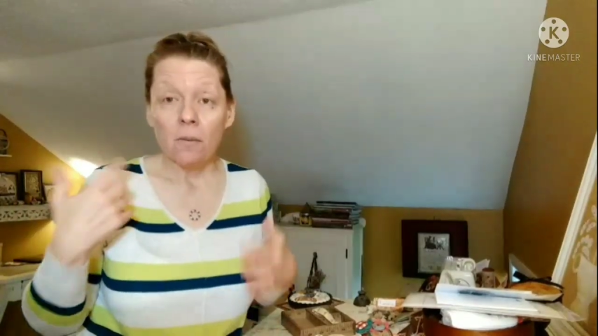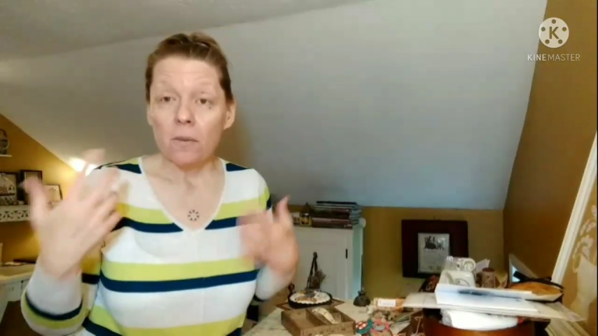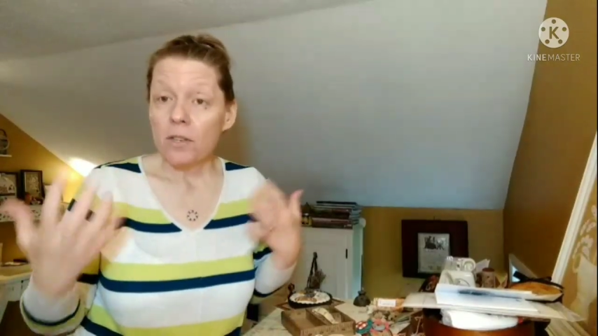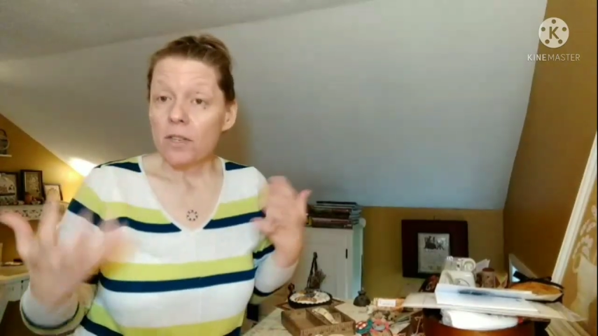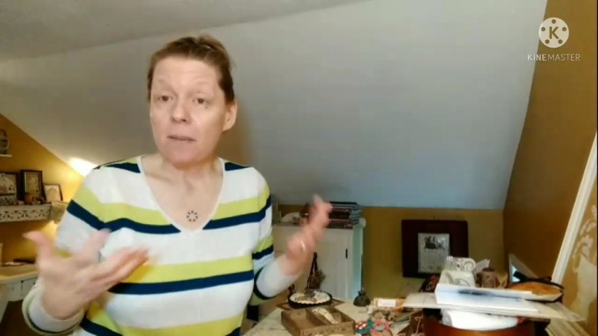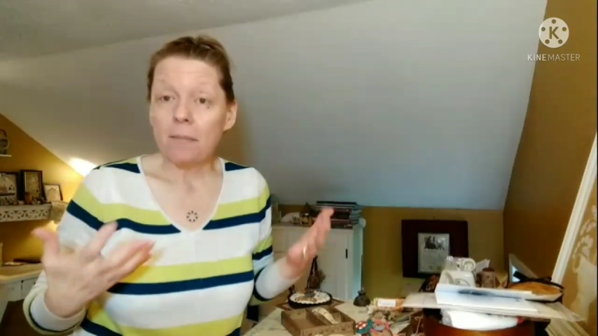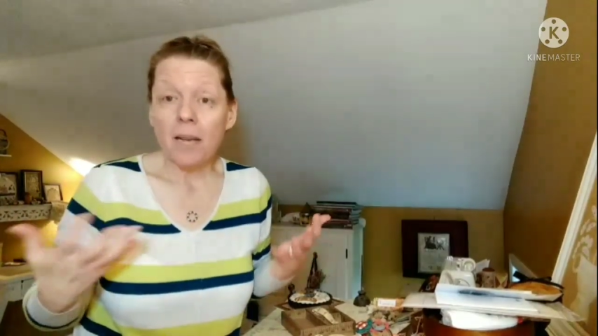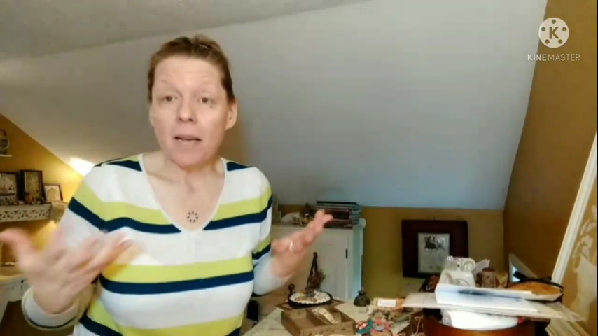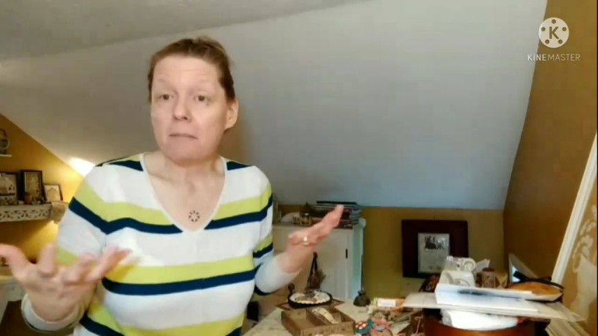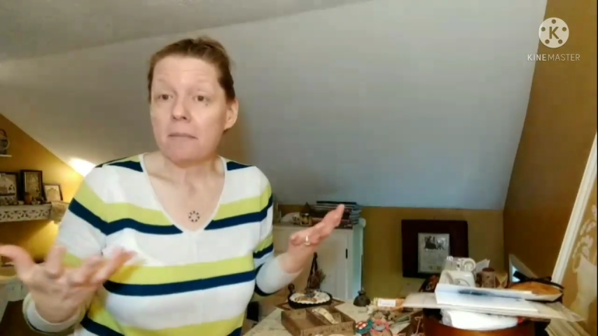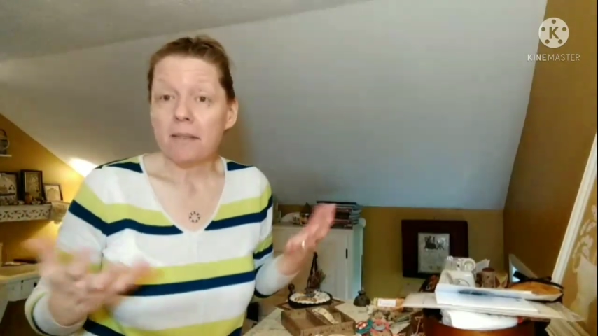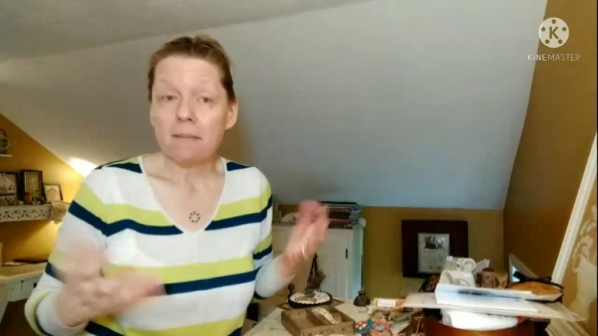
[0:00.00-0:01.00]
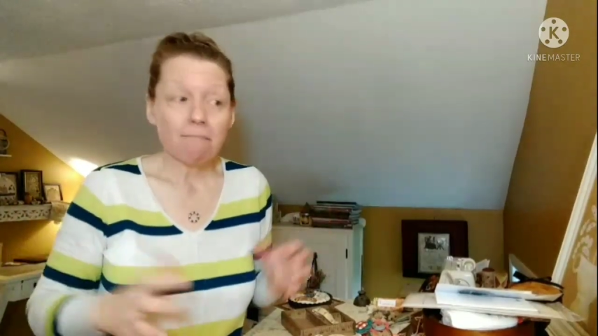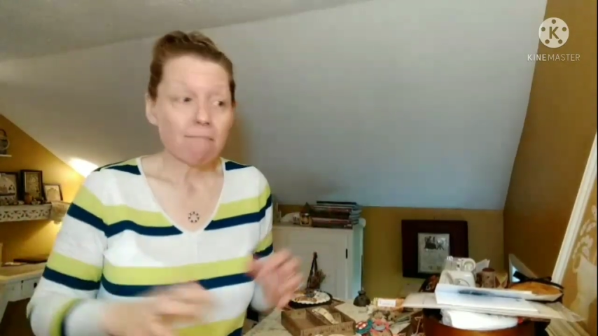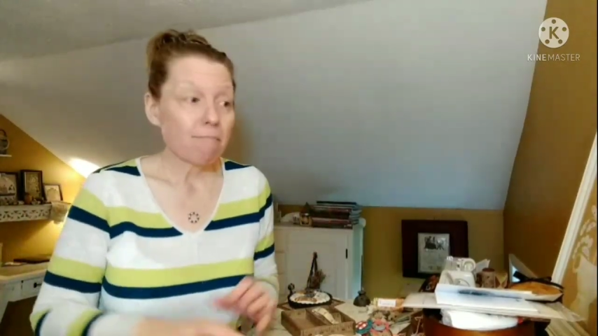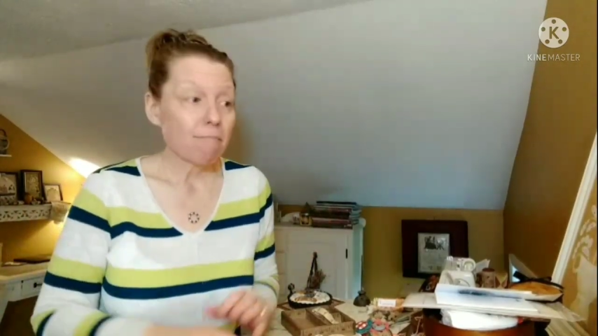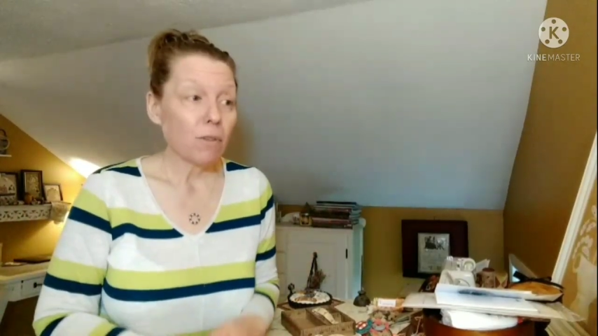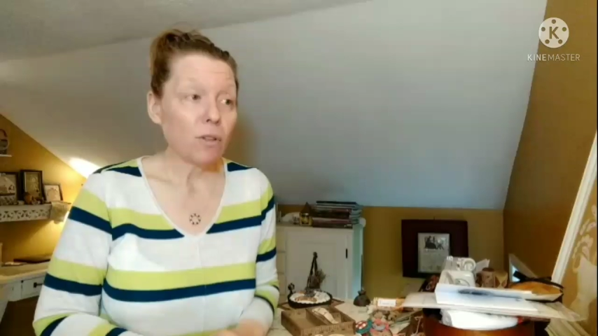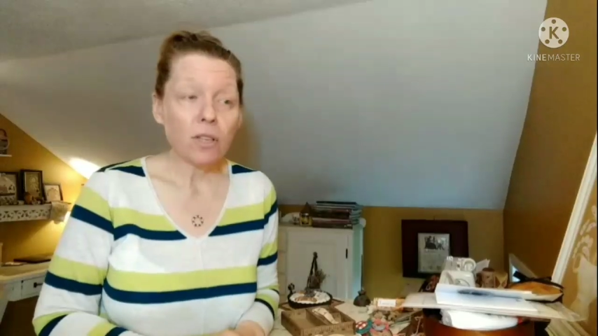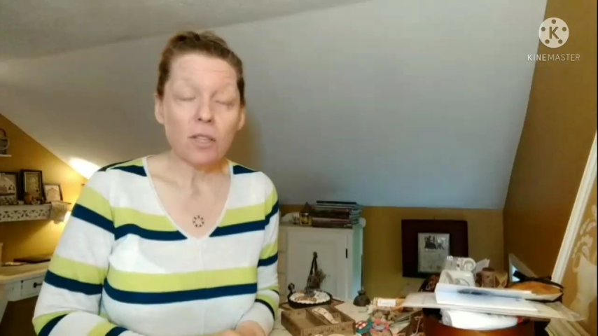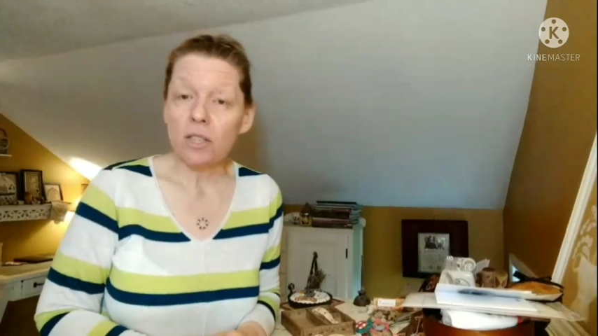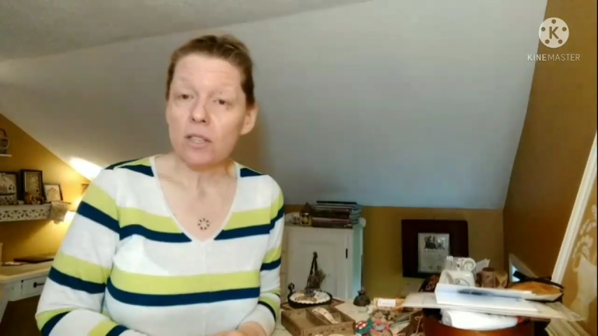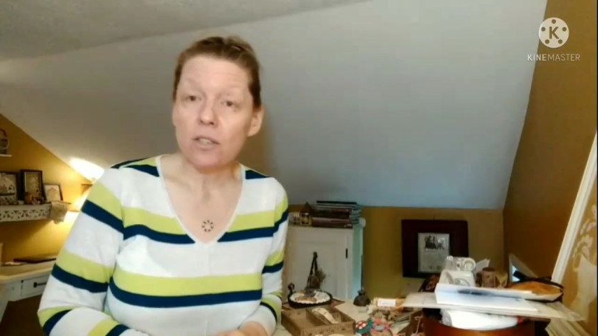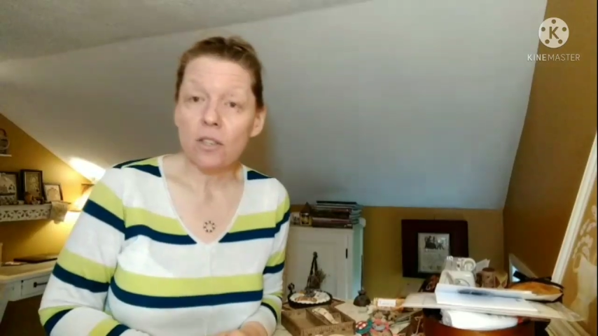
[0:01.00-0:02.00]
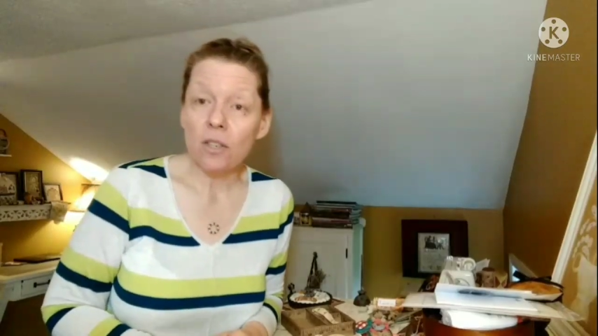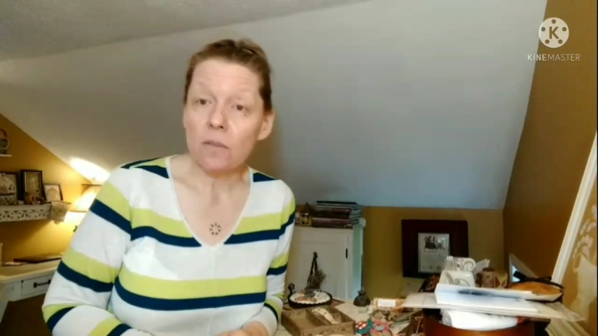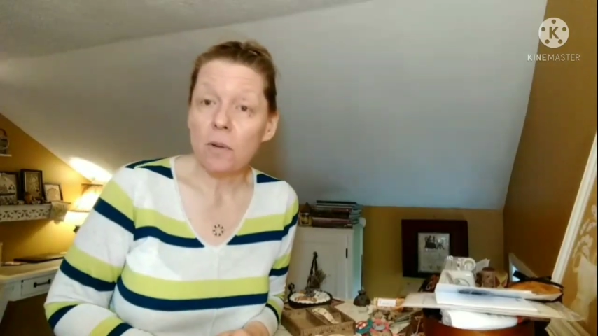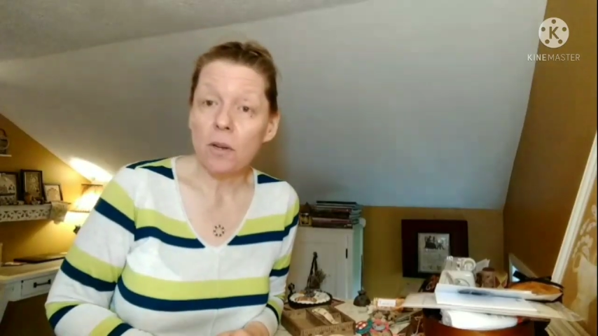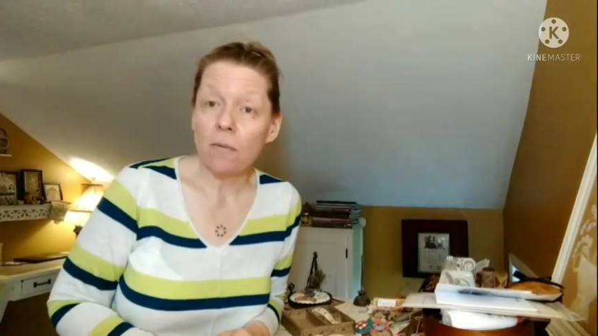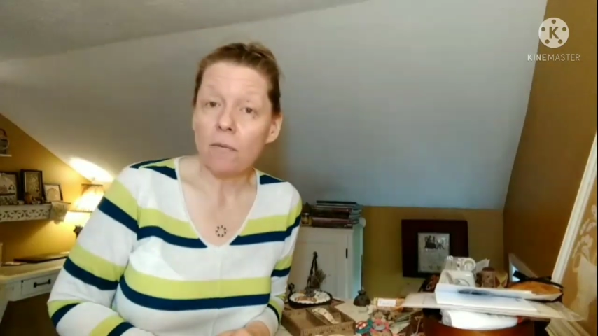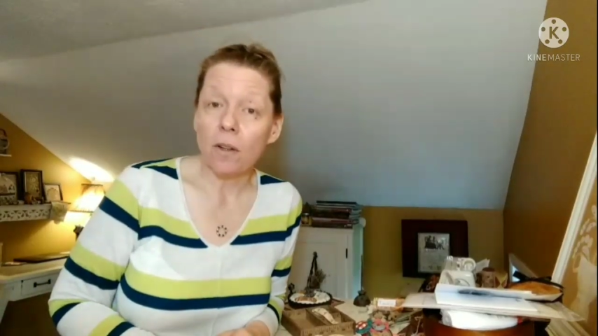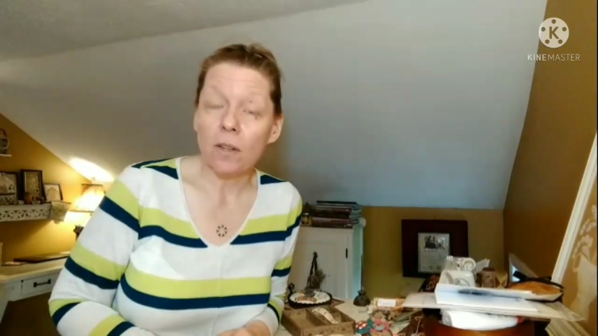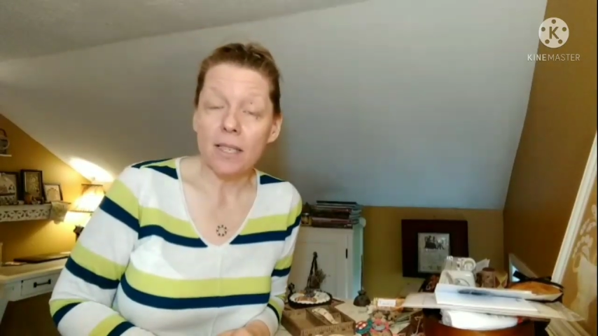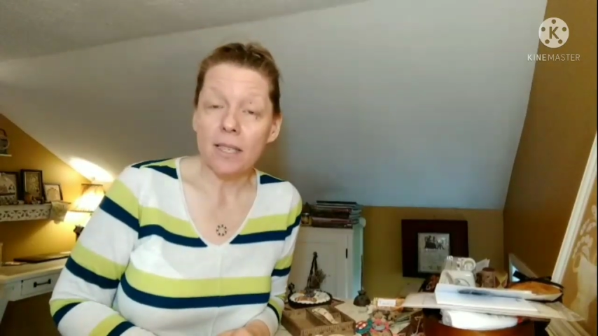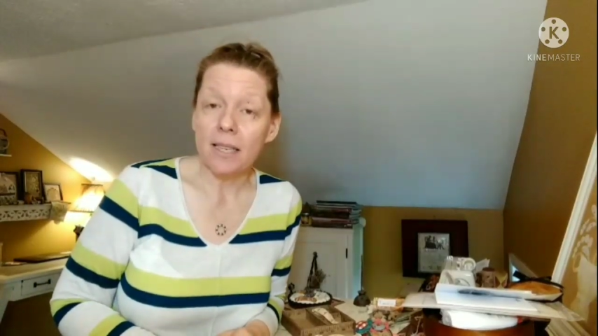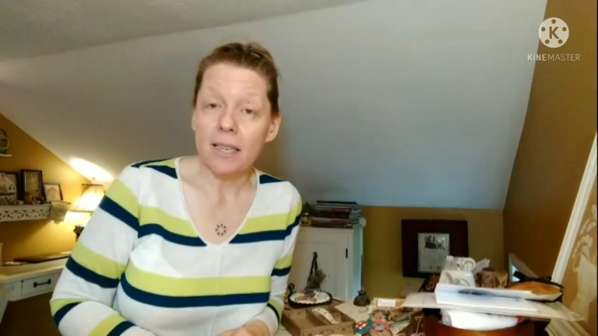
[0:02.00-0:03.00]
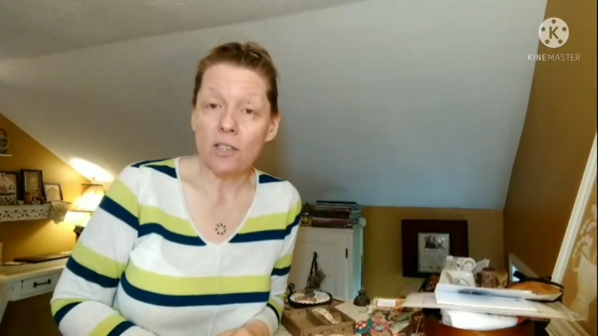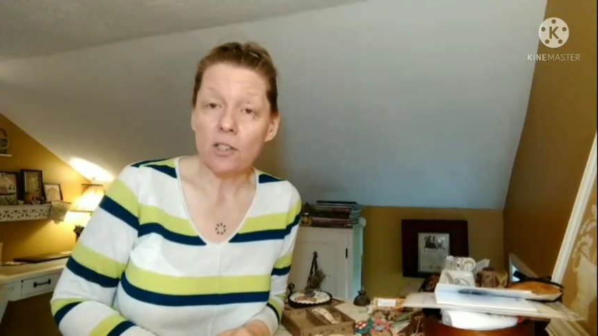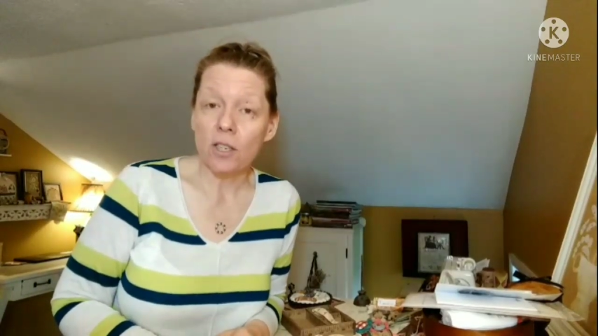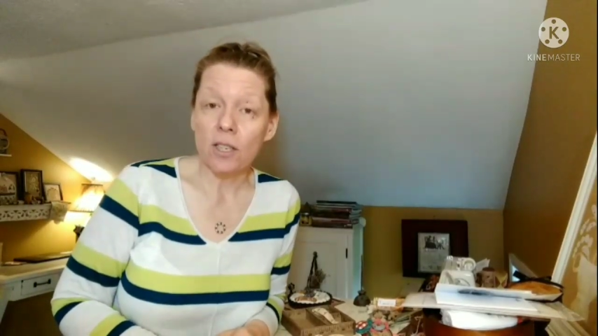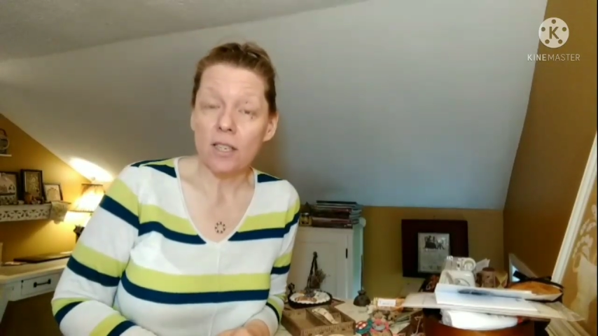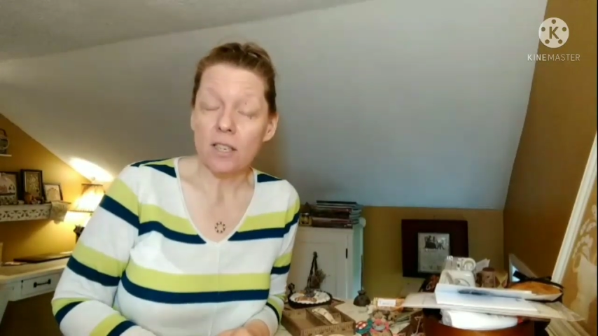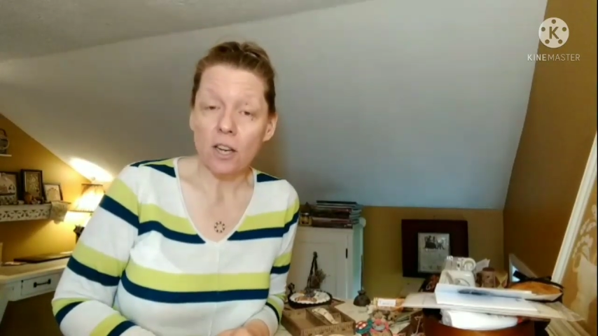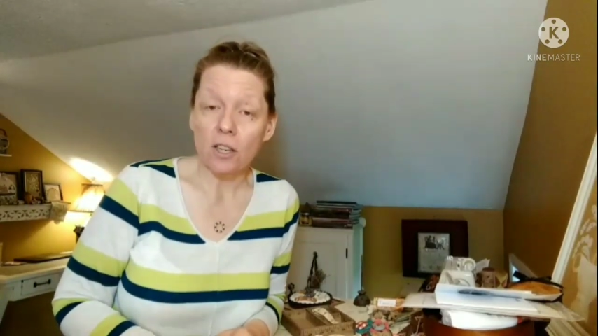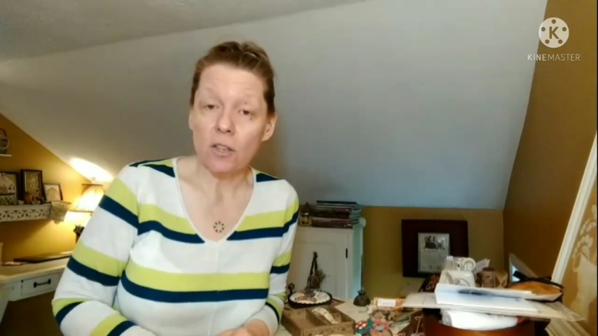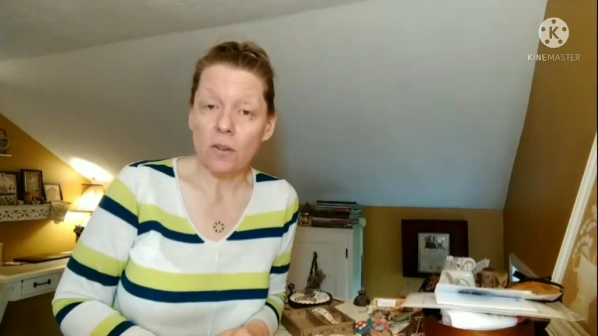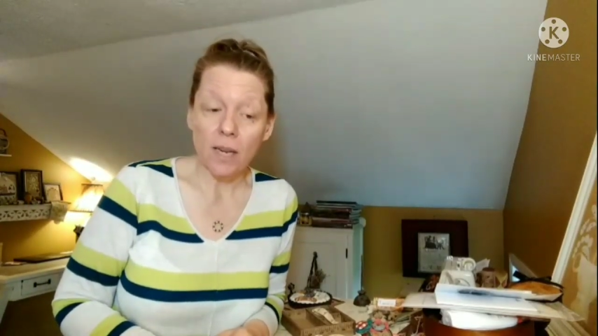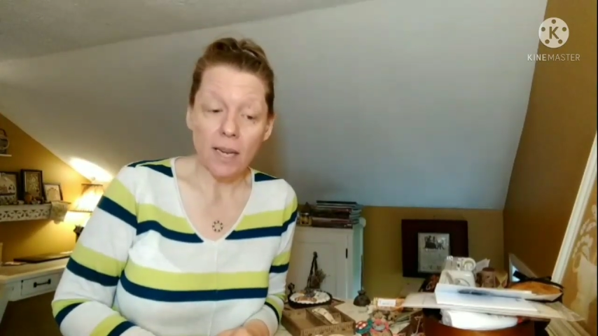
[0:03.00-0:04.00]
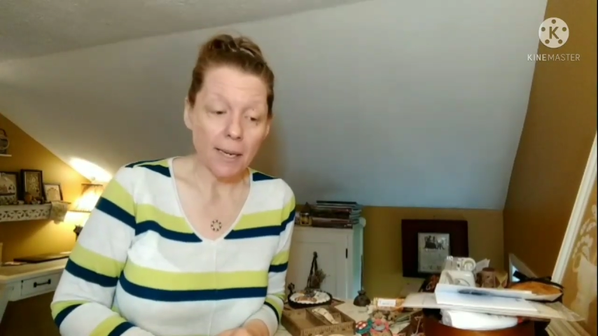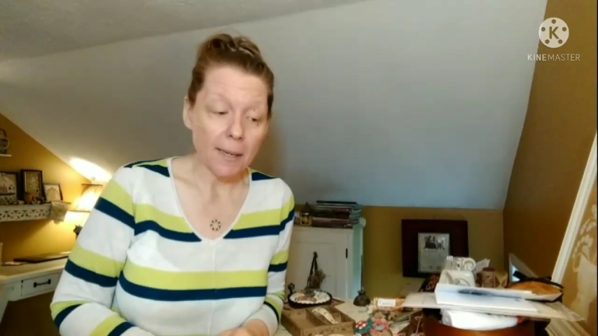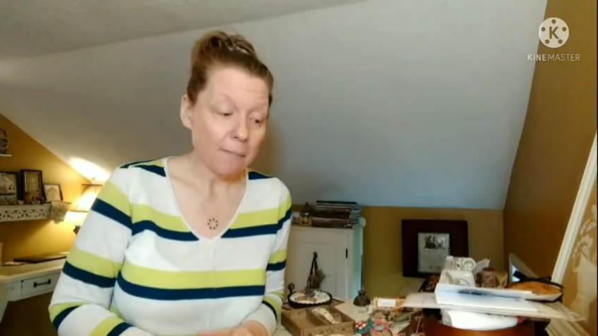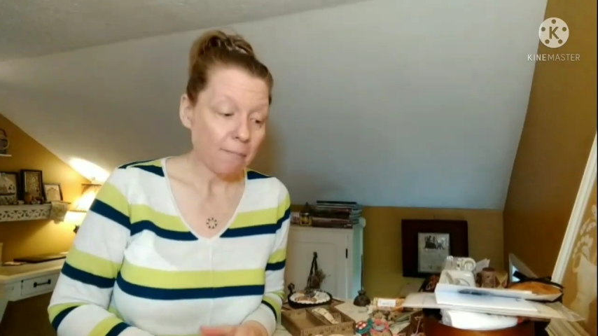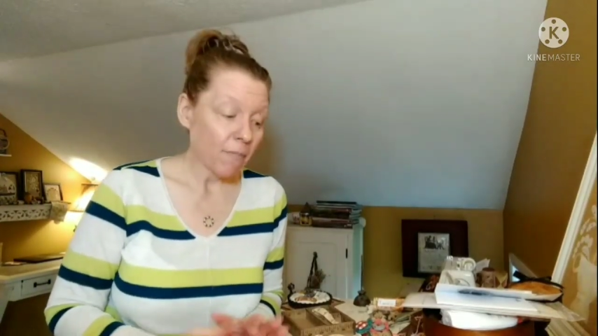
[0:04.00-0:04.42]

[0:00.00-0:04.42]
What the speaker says: which sometimes looks just beautiful. It's just the touch you need.